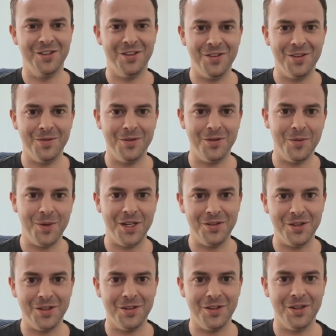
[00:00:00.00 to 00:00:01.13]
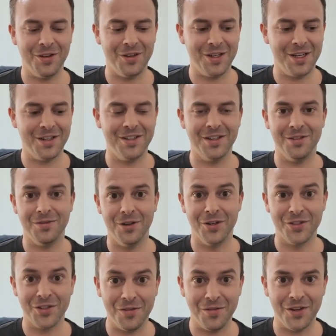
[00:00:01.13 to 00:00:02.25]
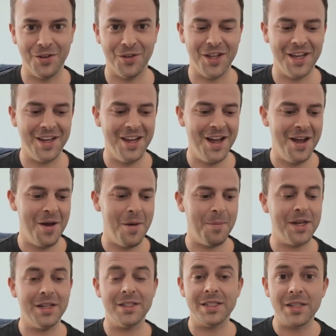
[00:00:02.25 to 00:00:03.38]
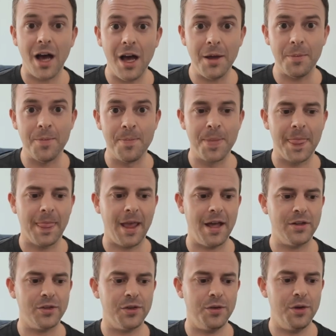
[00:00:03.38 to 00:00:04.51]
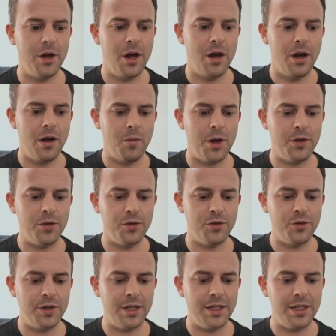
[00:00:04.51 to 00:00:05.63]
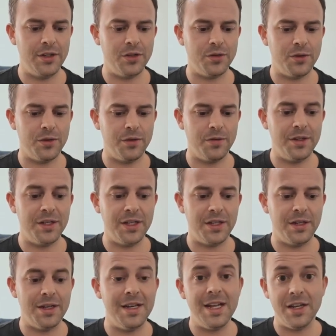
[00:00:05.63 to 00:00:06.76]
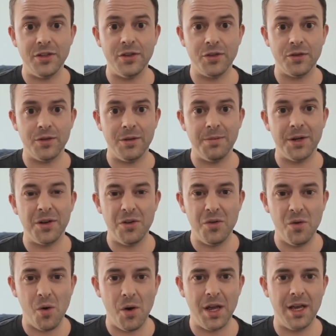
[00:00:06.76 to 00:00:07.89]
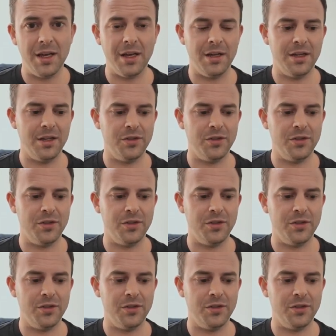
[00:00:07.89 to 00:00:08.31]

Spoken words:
No mean to get philosophical there, but it's time. And so when you're doing these sort of necessary but annoying